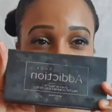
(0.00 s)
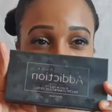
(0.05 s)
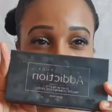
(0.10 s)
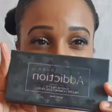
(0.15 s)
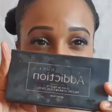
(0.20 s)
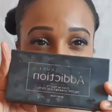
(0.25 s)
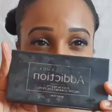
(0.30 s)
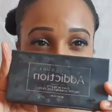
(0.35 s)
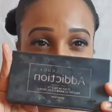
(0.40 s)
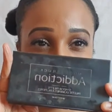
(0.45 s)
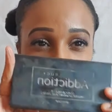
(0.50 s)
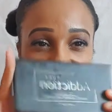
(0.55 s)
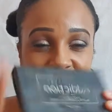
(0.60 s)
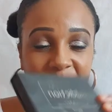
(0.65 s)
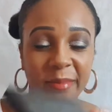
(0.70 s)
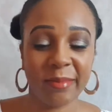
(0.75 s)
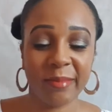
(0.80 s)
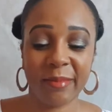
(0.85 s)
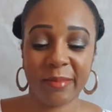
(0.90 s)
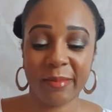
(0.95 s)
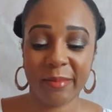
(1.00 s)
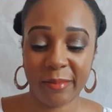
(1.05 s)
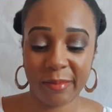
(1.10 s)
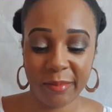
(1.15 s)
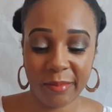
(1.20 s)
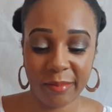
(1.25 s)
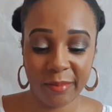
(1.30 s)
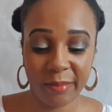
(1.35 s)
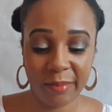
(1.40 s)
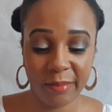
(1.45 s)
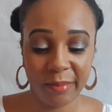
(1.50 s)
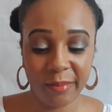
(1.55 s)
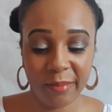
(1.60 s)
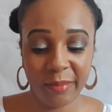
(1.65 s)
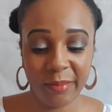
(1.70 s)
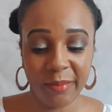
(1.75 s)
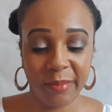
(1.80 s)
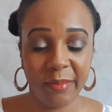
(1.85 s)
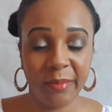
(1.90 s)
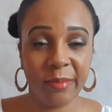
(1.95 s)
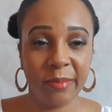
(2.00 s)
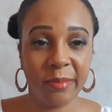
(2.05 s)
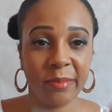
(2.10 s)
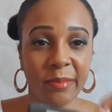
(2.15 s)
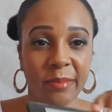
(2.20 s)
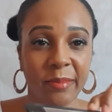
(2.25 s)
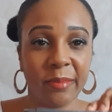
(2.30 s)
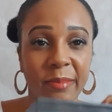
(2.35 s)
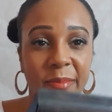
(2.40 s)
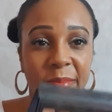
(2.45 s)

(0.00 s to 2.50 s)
Thank you so much for watching. This is the